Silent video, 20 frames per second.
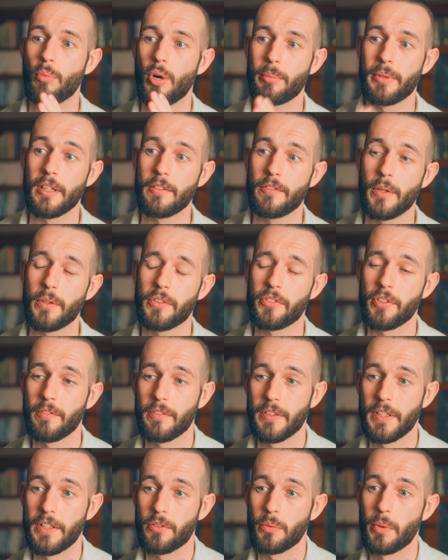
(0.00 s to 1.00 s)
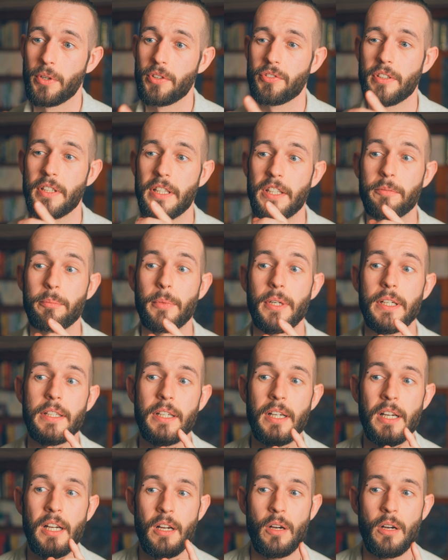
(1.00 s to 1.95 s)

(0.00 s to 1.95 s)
what I'm going to focus on for this question is my